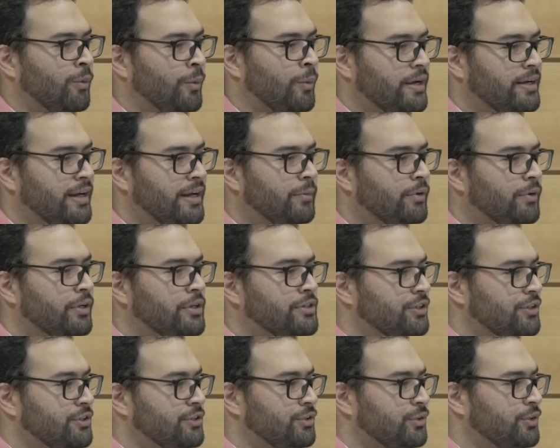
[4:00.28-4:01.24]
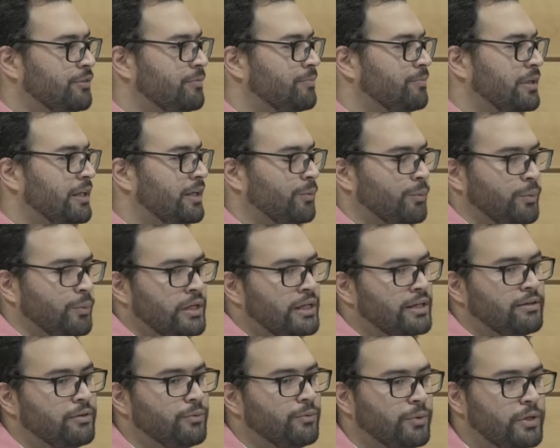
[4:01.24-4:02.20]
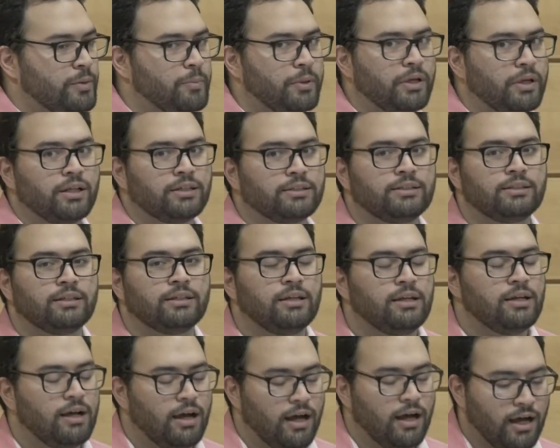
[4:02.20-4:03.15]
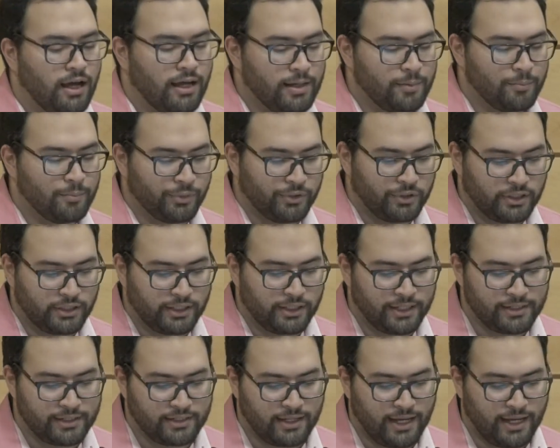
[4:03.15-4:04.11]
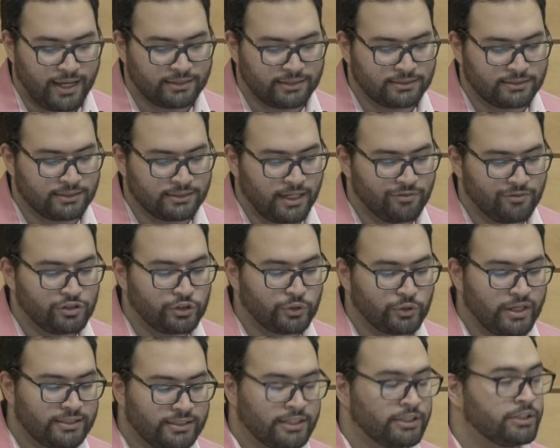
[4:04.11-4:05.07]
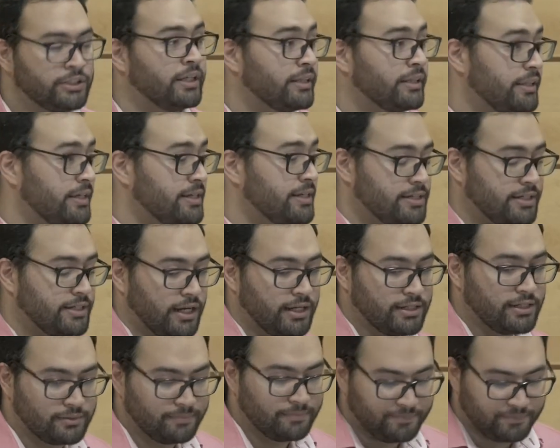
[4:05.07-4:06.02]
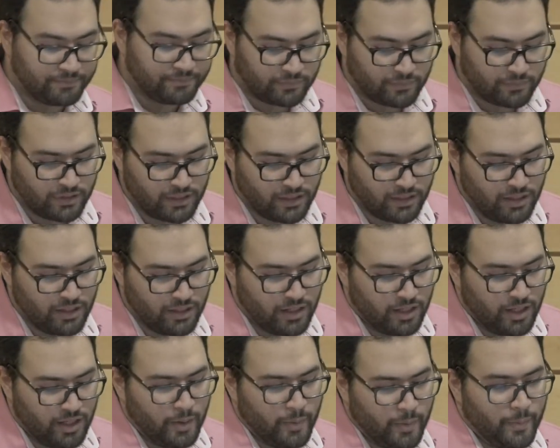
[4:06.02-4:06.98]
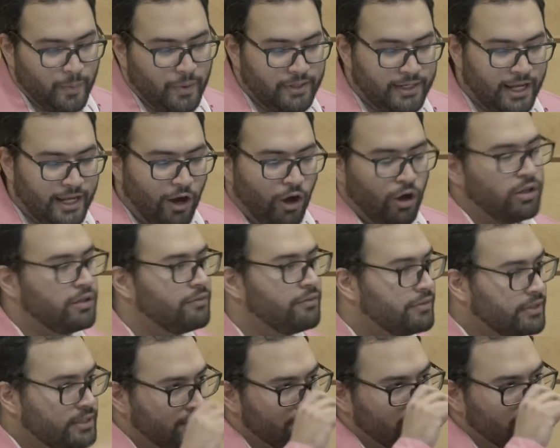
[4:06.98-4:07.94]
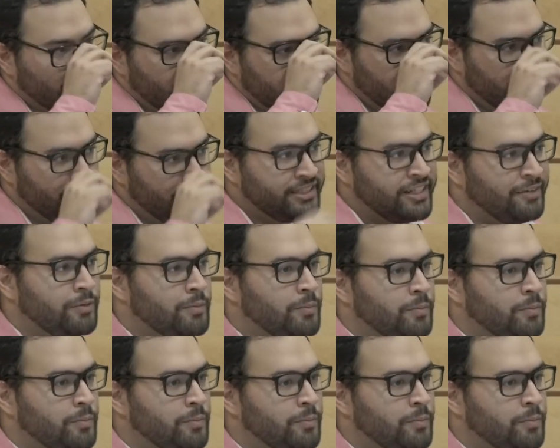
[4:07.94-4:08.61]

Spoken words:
what neighborhoods are sort of being rebuilt in Brooklyn as a visualization like this does. Now, all of these visualizations have been